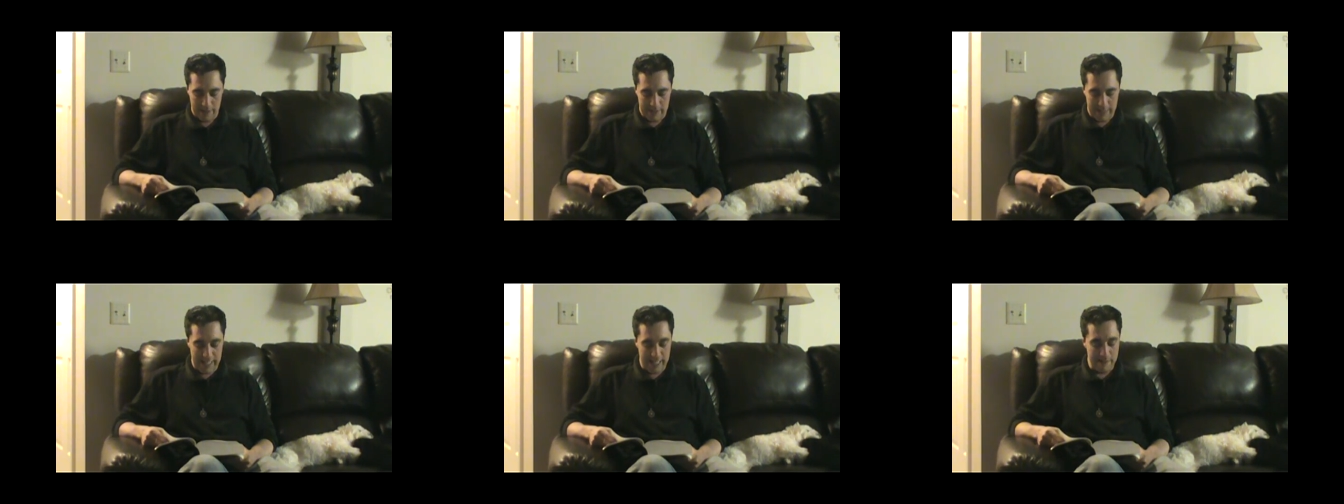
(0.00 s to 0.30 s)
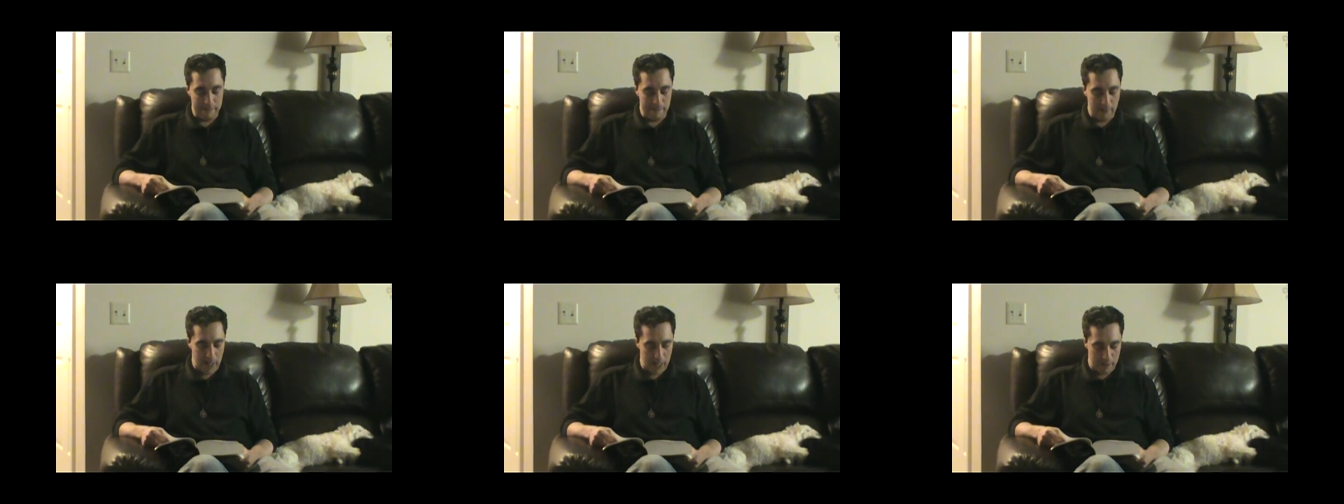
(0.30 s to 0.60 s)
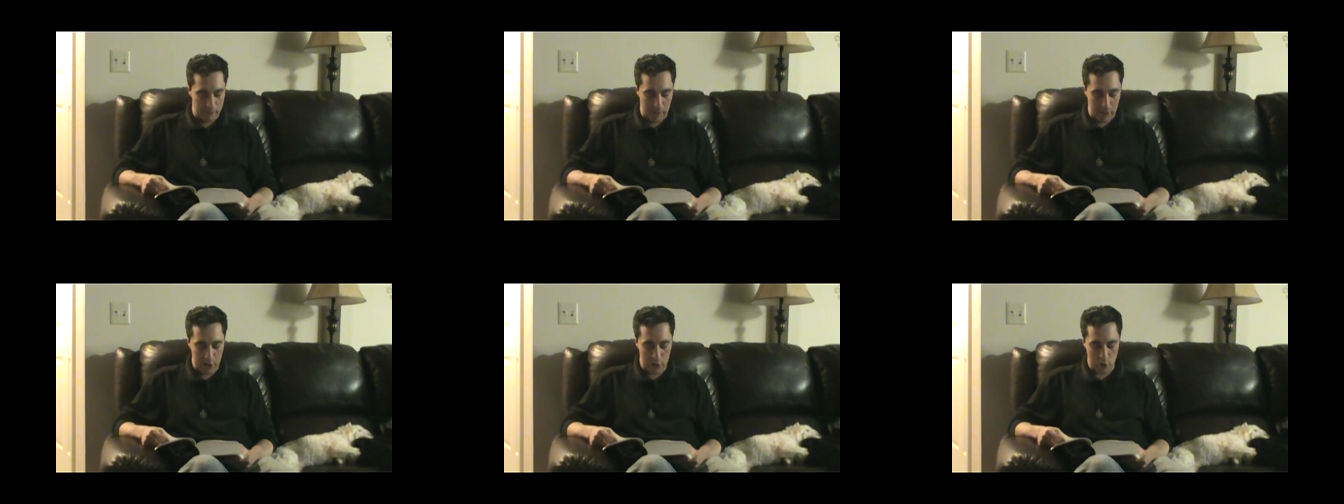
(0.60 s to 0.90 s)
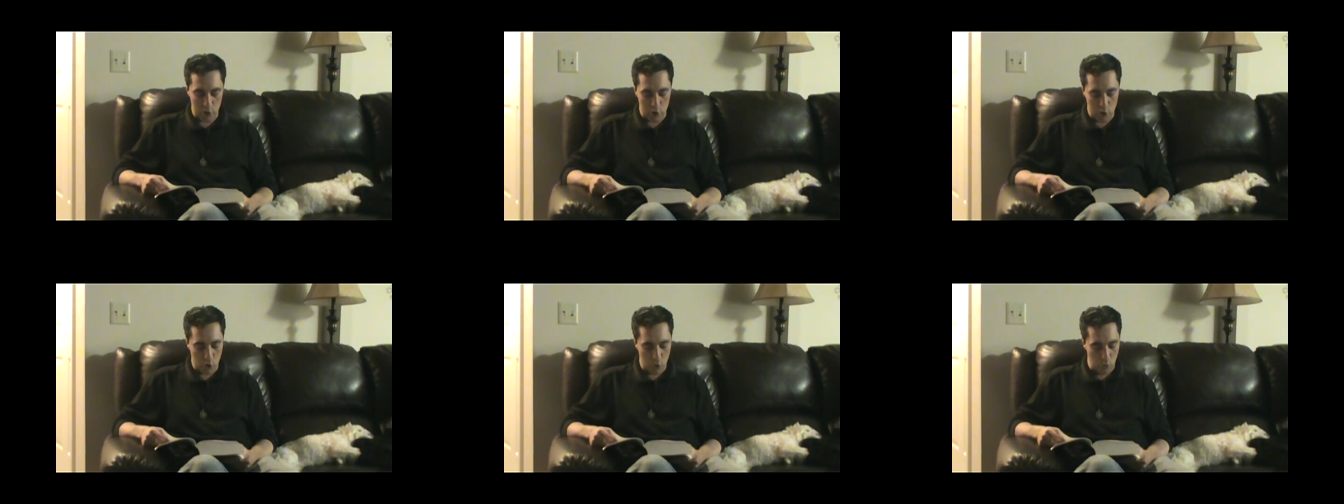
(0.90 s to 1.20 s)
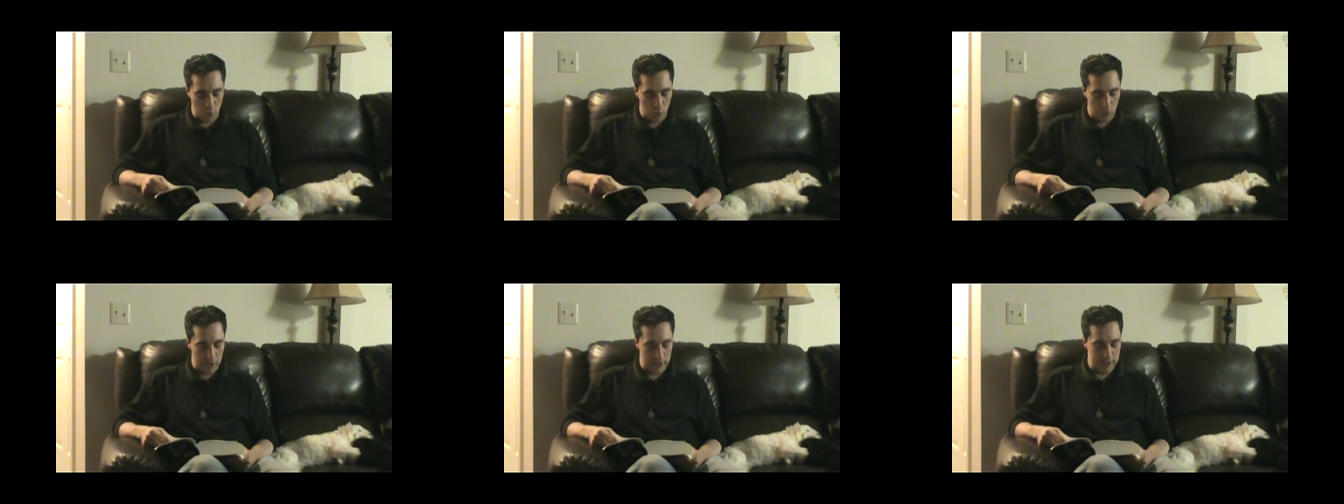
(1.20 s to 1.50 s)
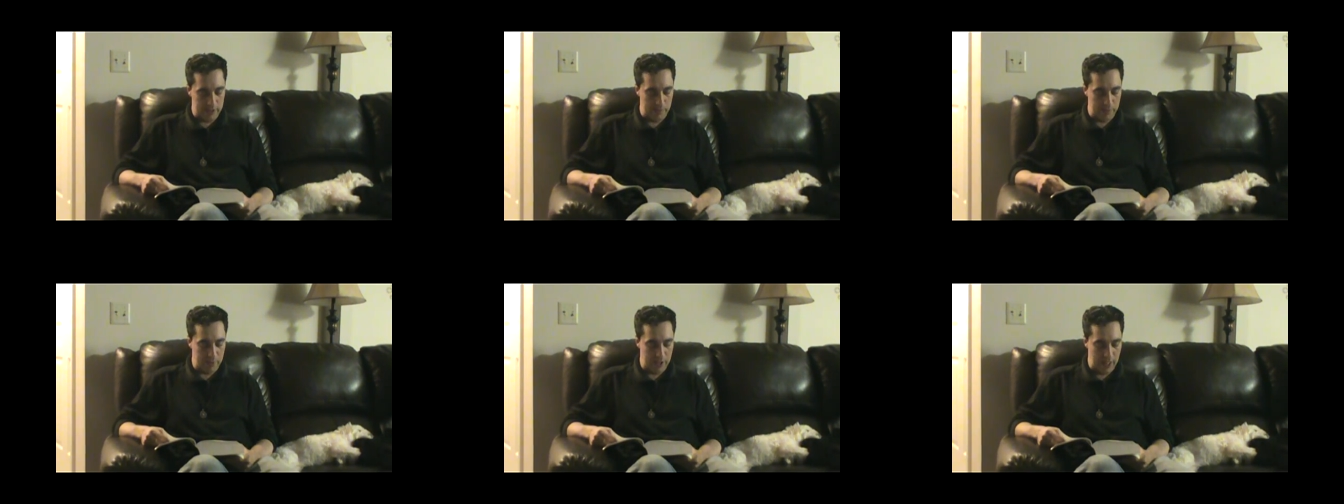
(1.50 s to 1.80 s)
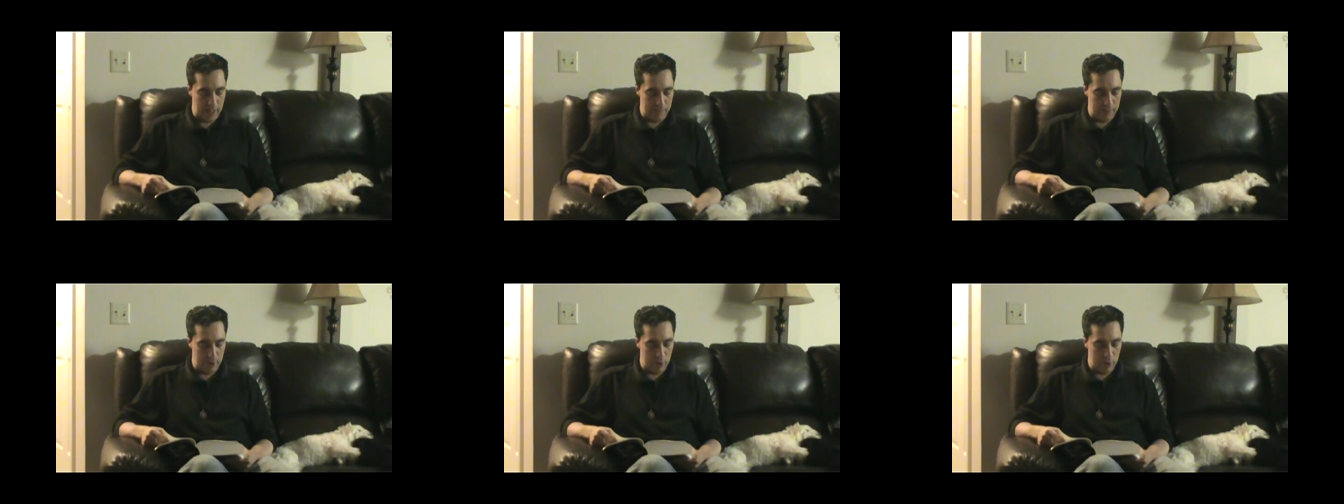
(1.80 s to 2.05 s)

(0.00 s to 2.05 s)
deified by his school at some time